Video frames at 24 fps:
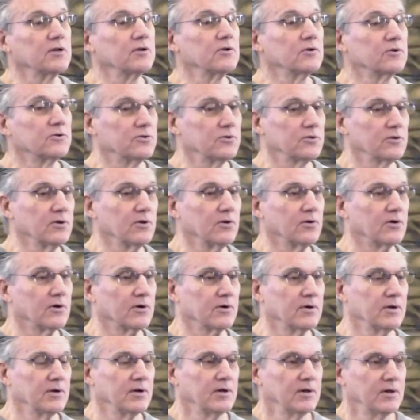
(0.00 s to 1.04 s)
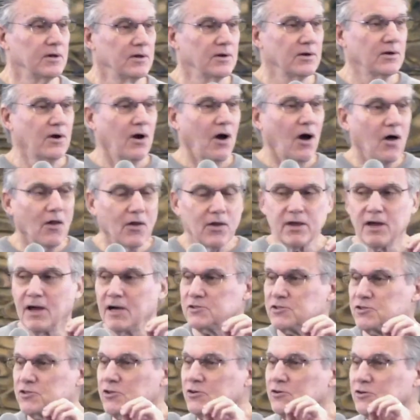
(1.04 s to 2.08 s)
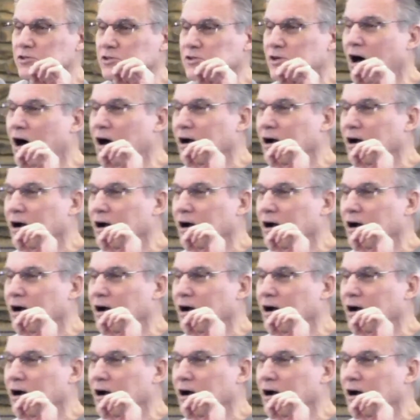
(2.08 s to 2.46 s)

tender to the Lord, all he has to do is